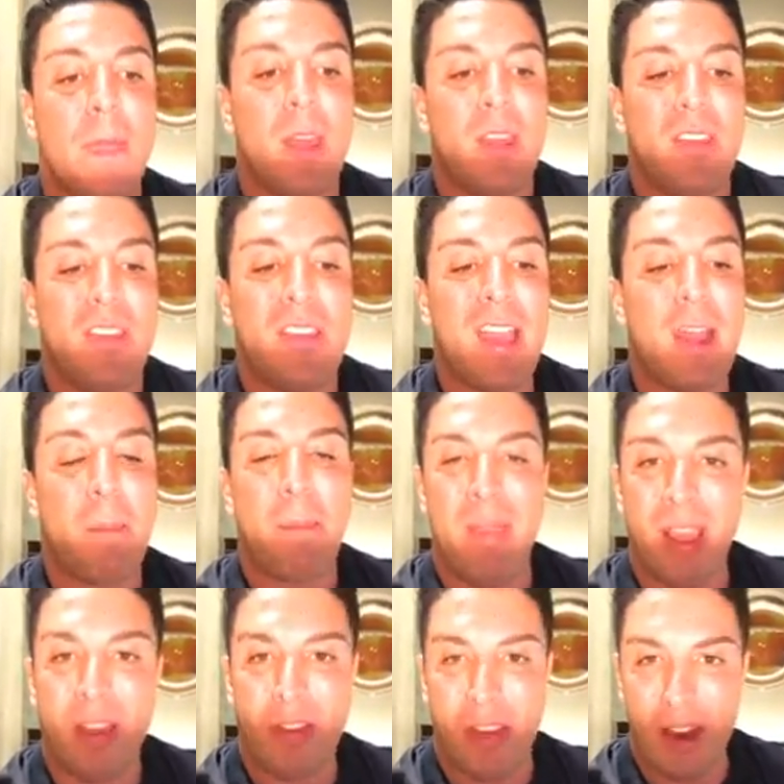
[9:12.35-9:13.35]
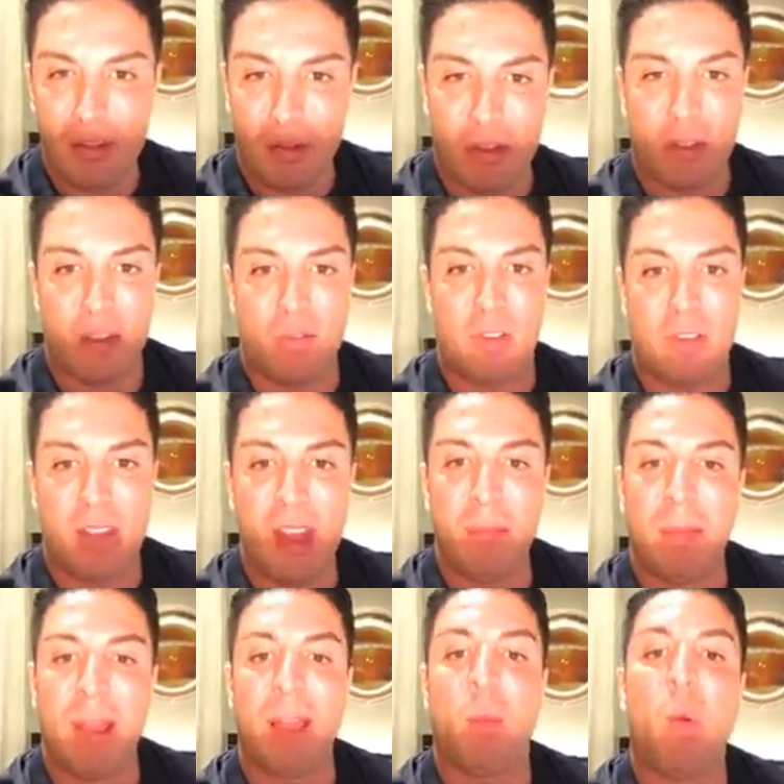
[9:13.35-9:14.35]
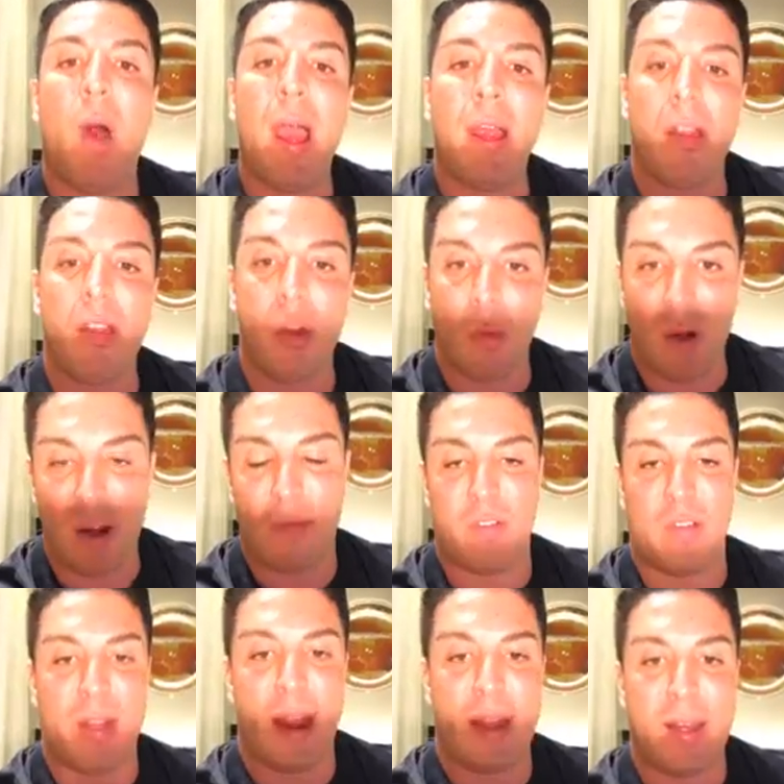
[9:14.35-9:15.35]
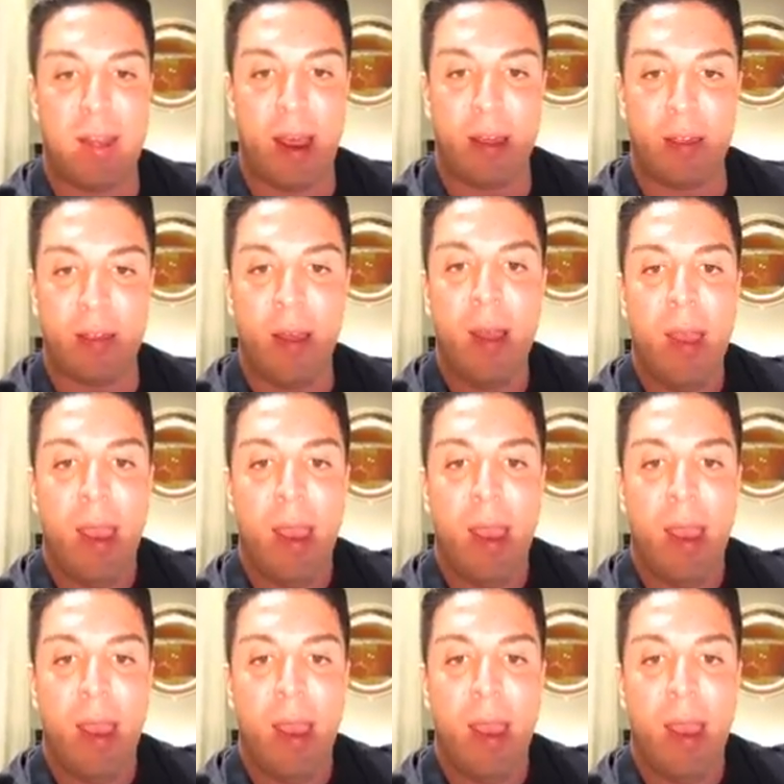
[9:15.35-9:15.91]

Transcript: you got to pique the interest of your team. Like, why are you running for 90 days?